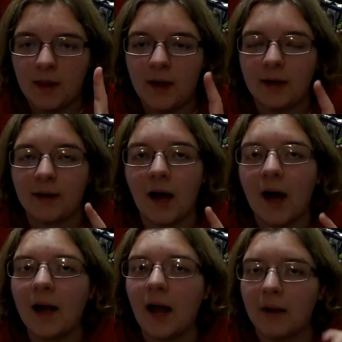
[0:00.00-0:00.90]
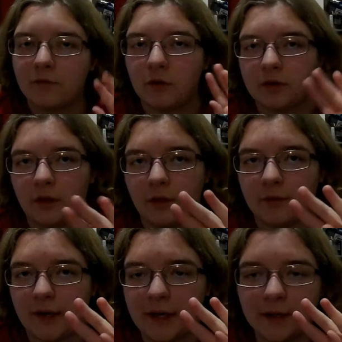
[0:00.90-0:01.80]
and I have rolled a
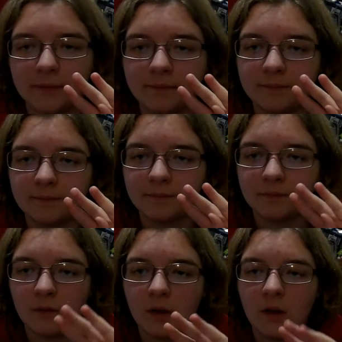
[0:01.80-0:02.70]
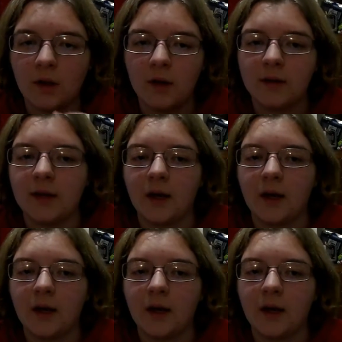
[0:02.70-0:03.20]
3, the